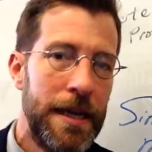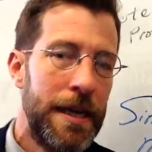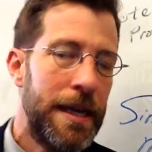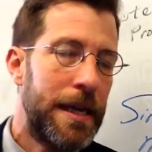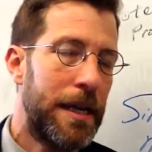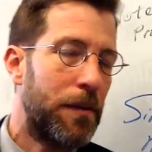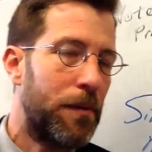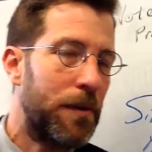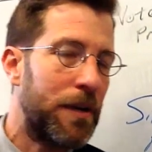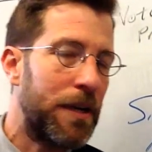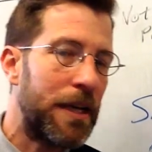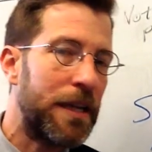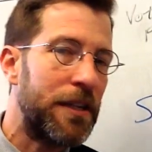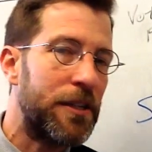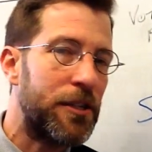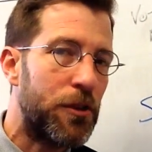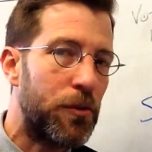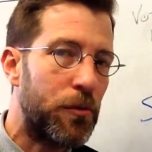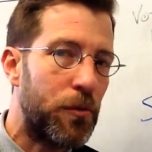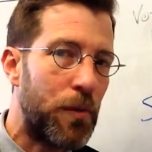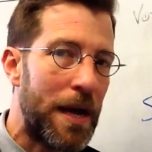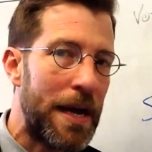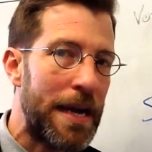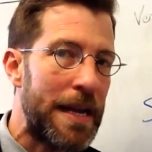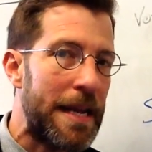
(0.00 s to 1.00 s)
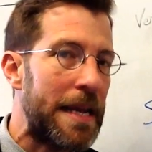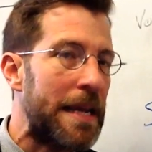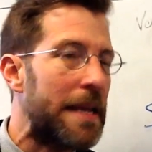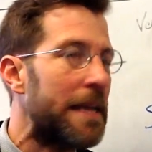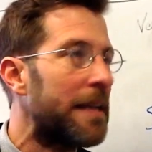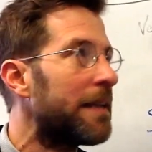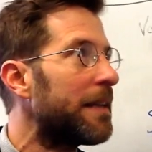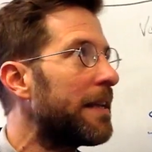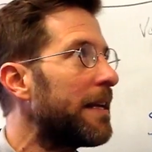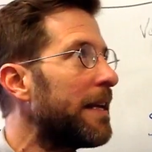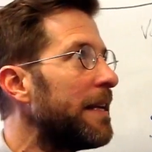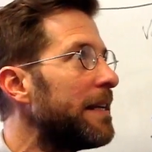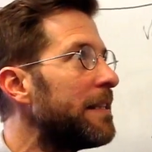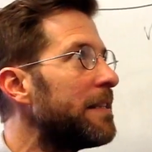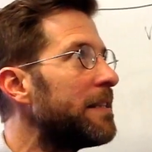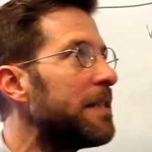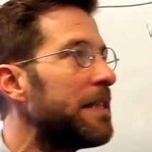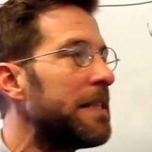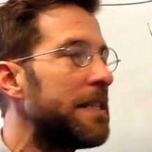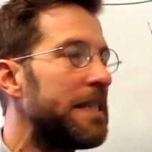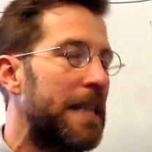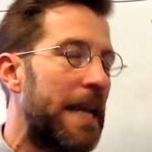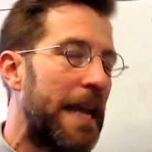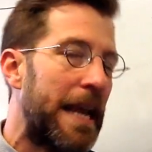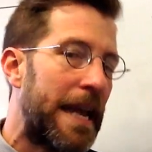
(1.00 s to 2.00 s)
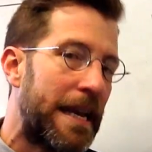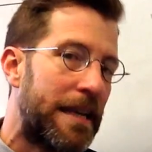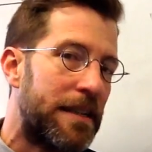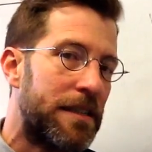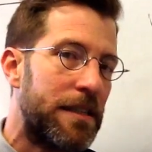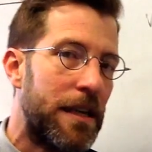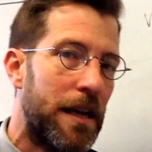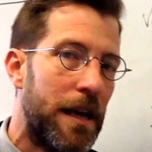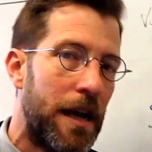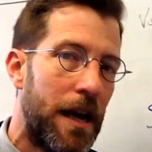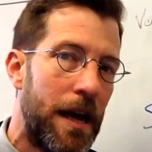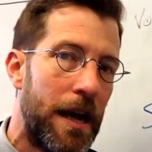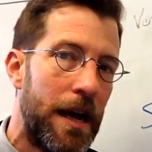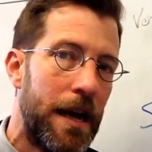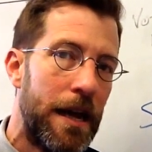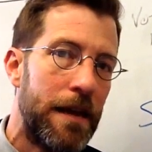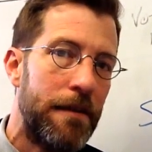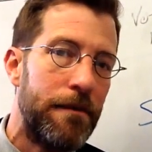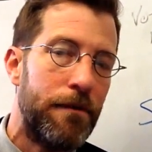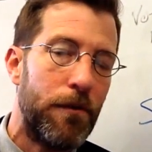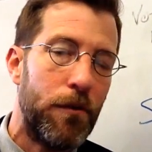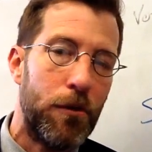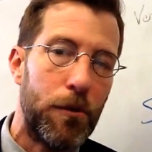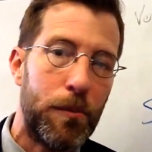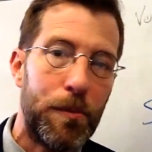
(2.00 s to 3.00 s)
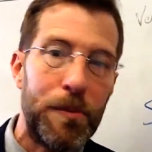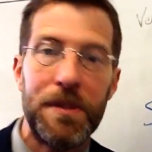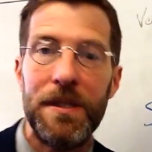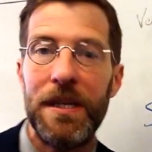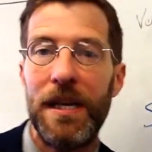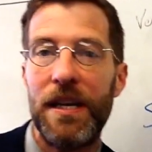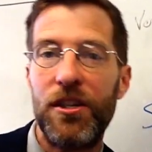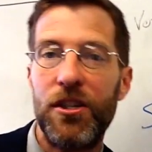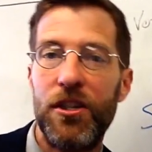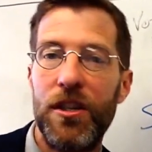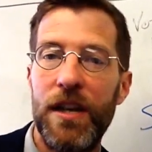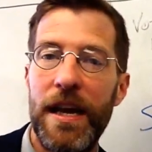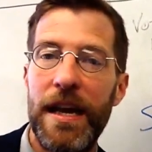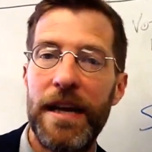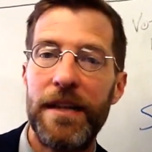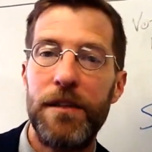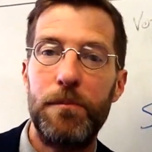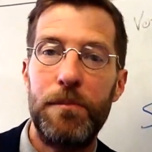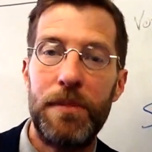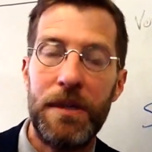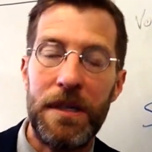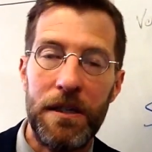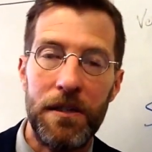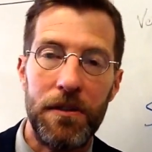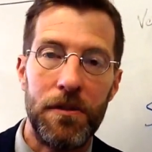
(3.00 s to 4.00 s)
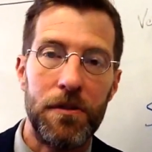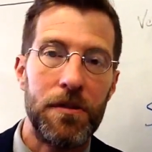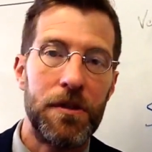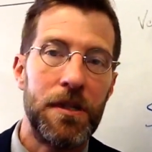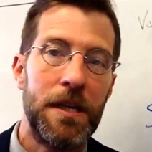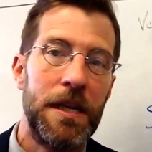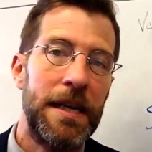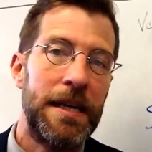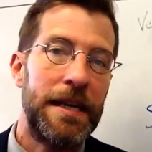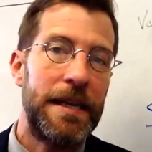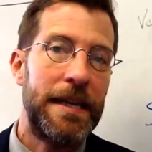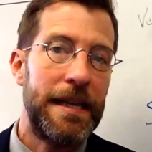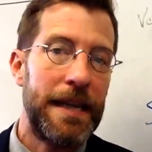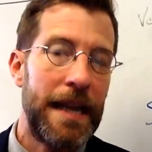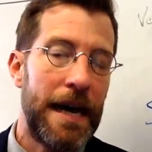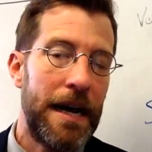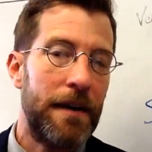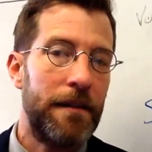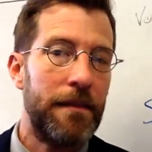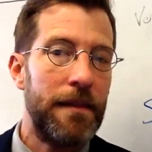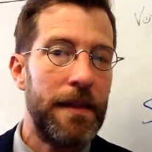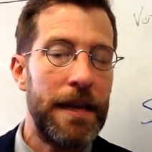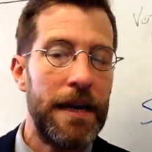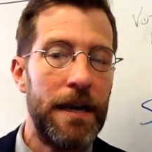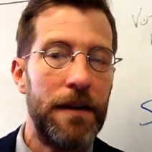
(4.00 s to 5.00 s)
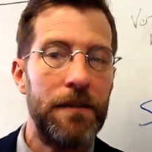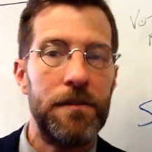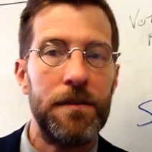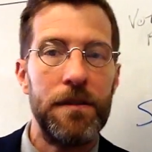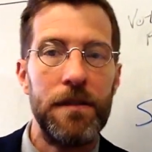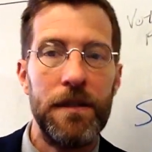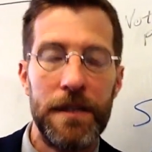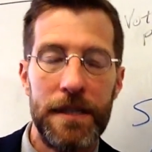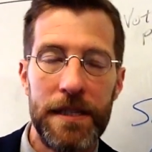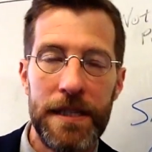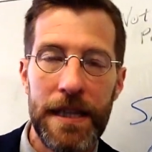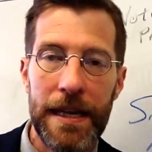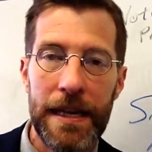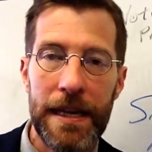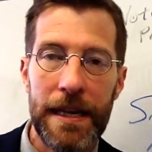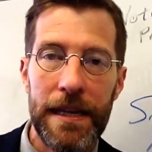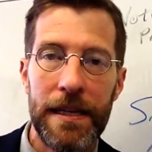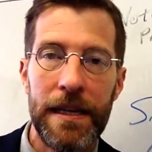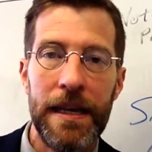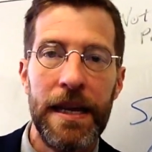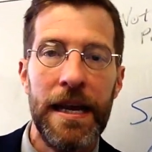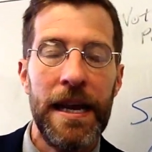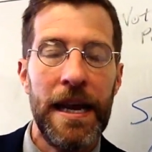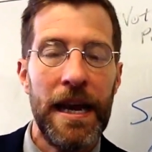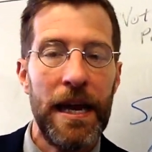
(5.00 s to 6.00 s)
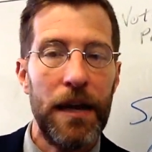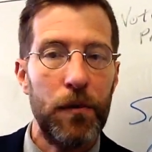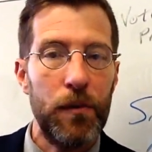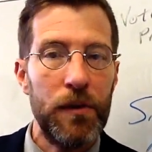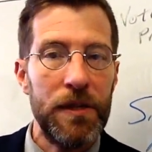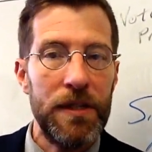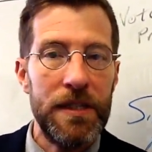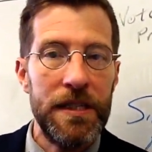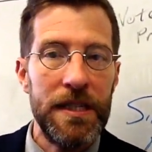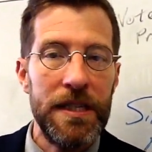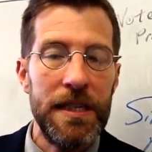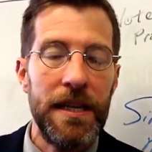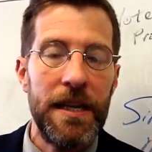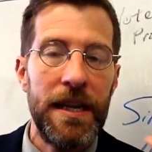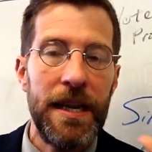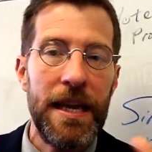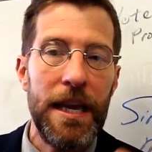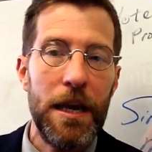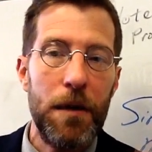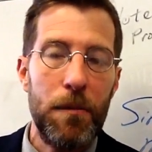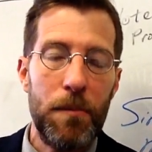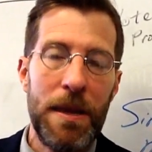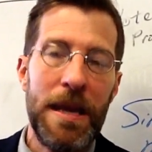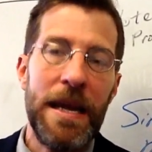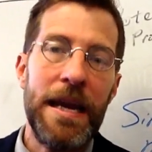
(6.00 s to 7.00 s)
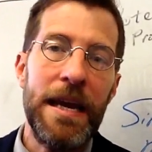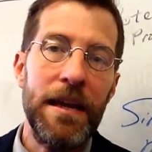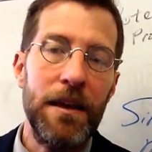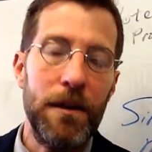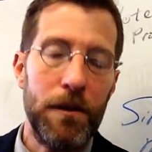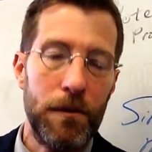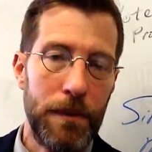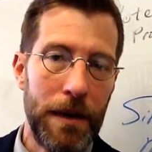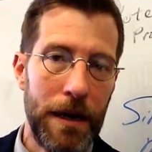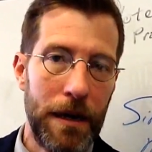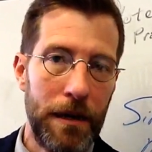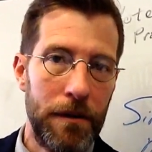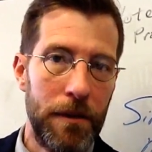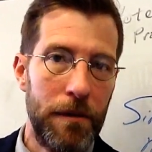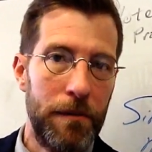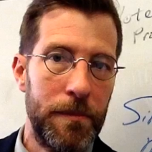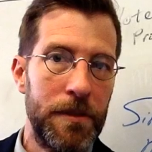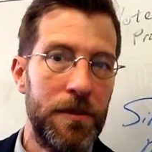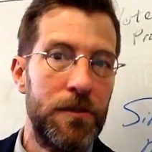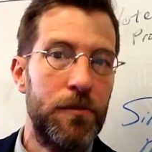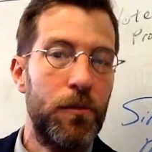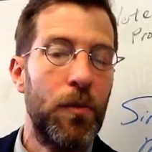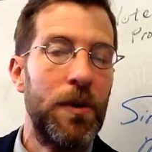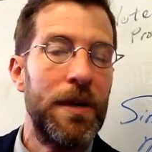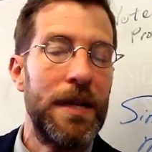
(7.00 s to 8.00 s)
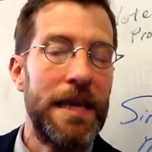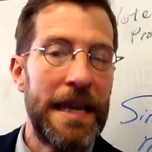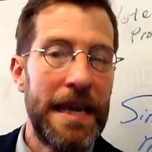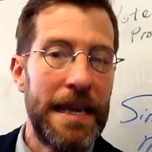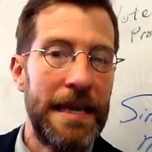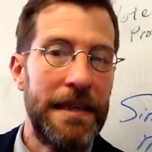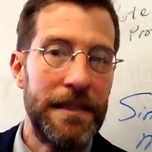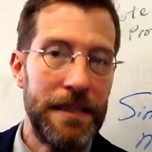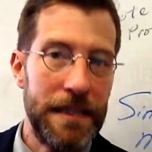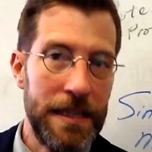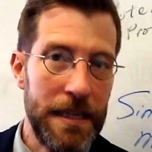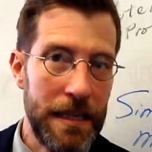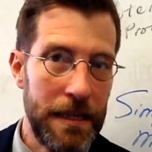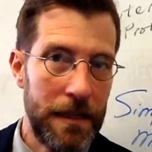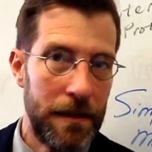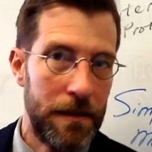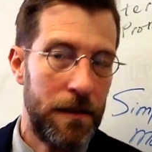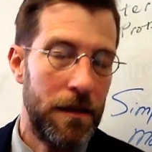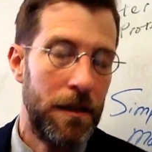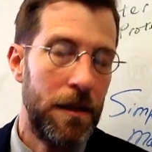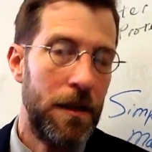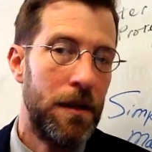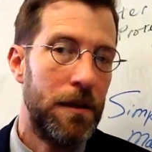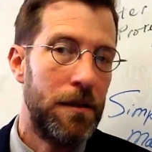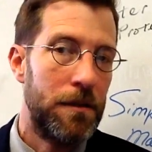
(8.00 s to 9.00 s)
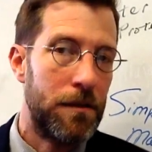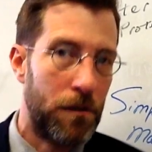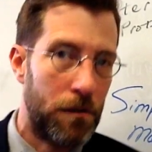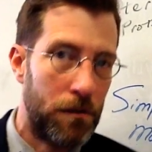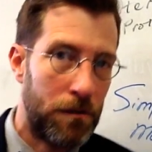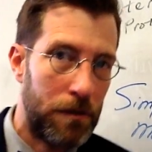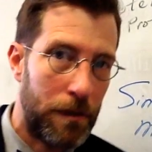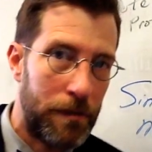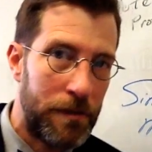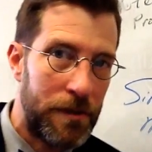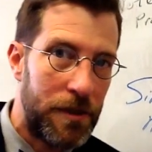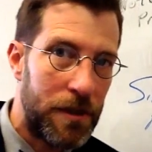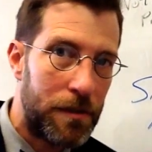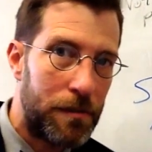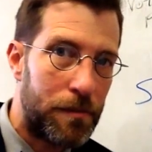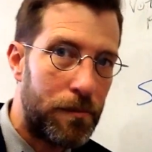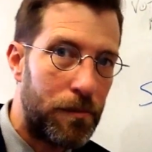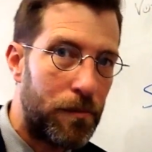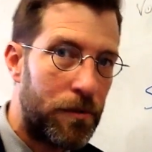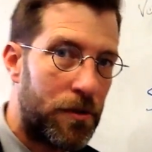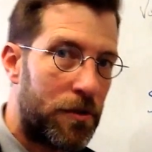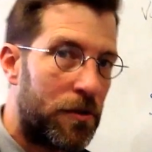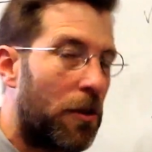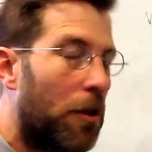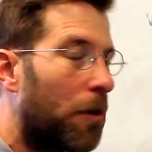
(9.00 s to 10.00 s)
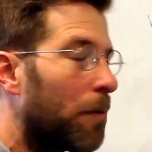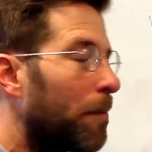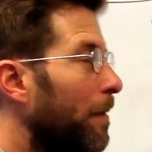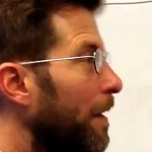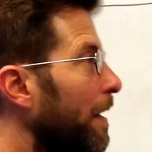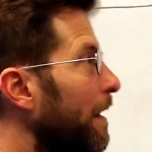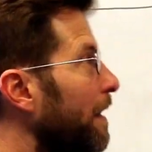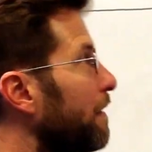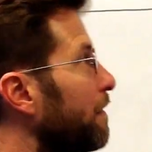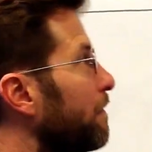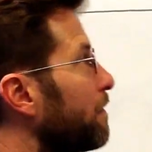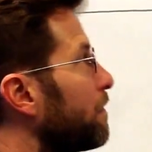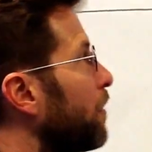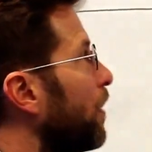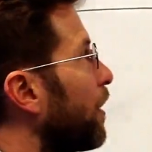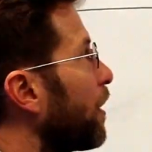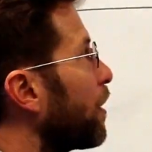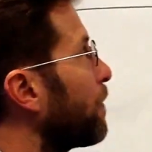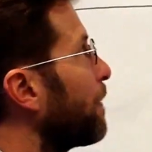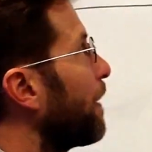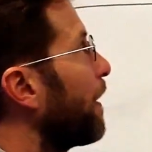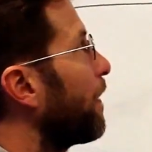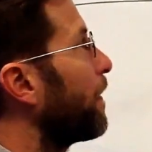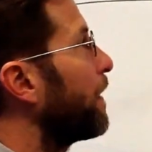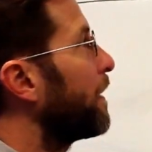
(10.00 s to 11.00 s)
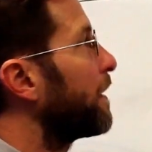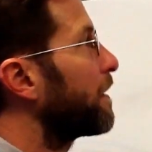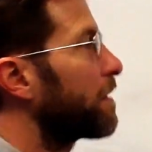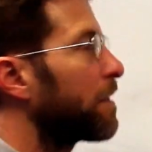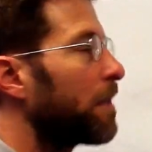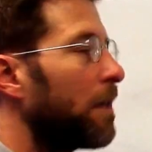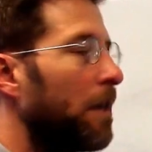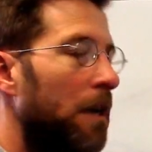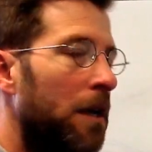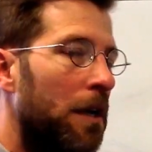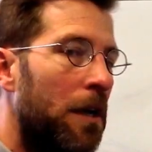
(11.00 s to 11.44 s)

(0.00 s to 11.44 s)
And I want to get you ready in case these anti-Voter Protection Act bills get out of the House and the Senate and we see a campaign around them in 2018. So let me just start by talking about this.